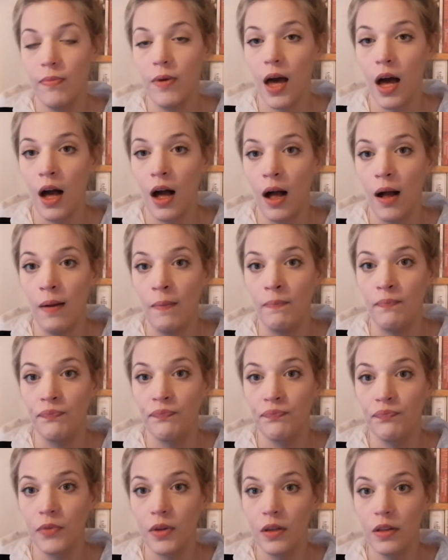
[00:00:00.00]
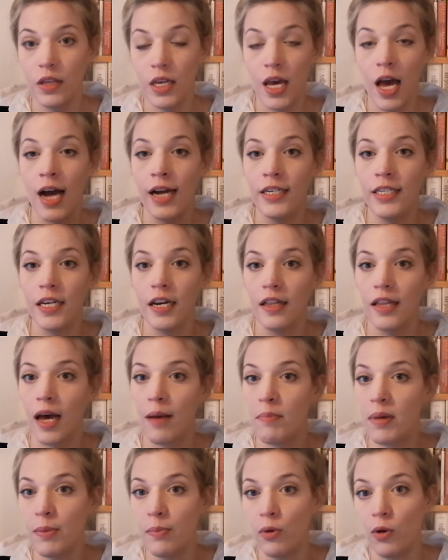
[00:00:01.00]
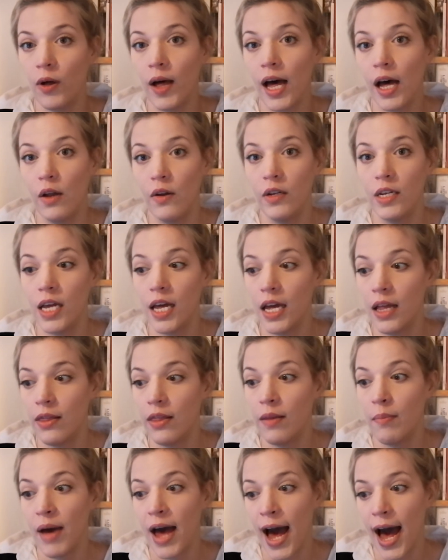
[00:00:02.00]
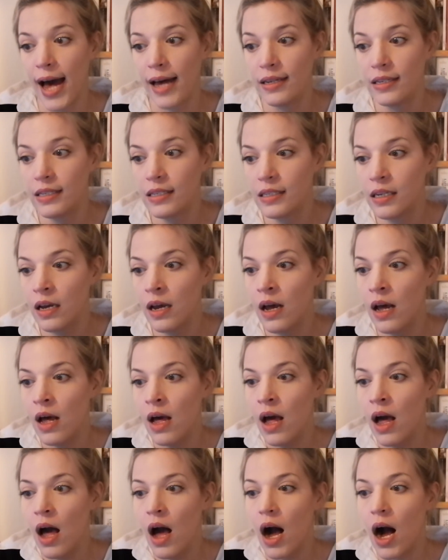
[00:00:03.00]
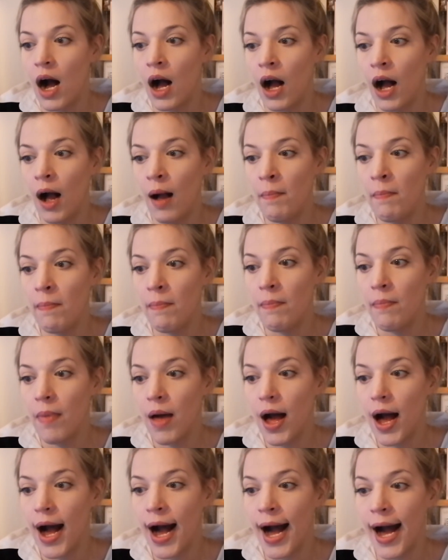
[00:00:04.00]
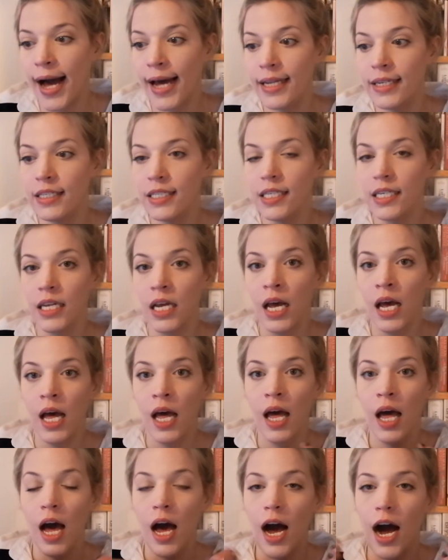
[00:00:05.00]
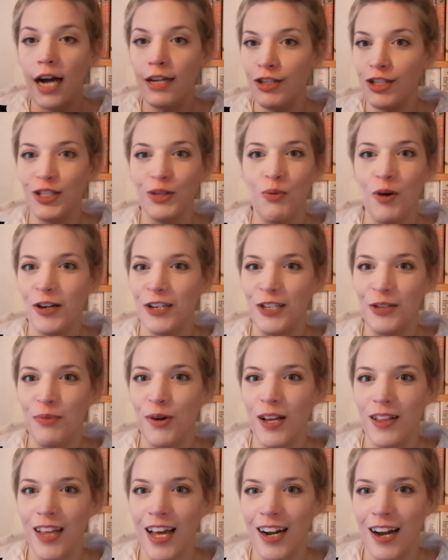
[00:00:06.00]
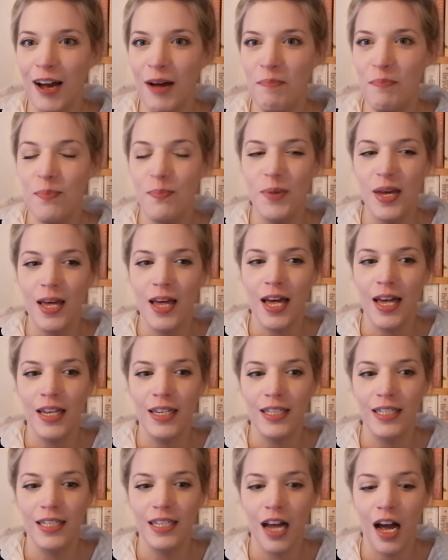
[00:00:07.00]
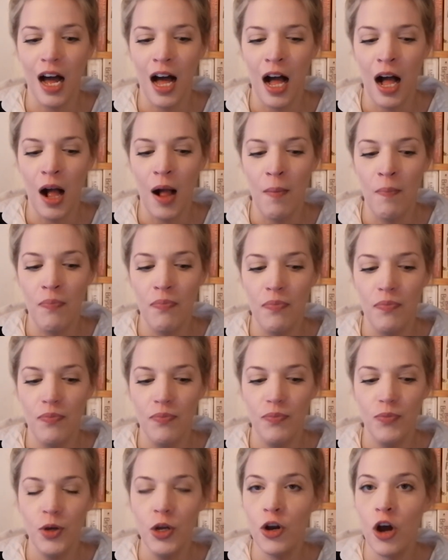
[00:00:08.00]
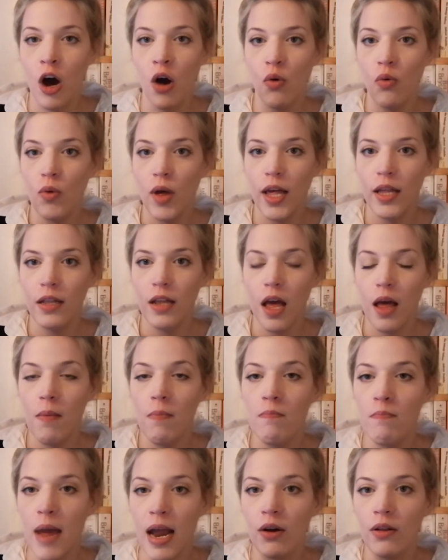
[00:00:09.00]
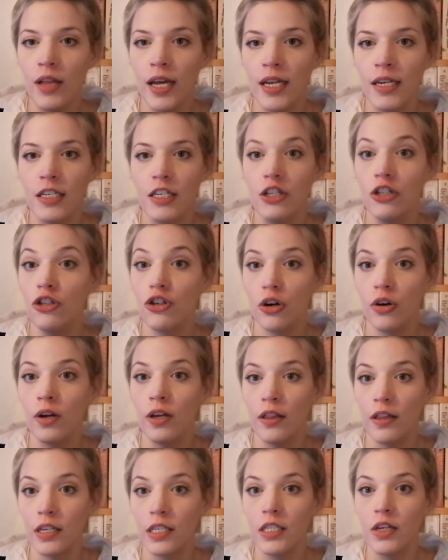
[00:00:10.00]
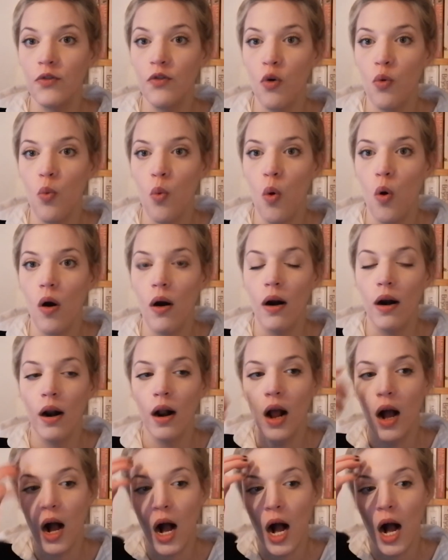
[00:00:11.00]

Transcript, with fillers: um, the idea that people held in the past. Um, and I just wanted to bring that up because, um, you know, Maryland during the Civil War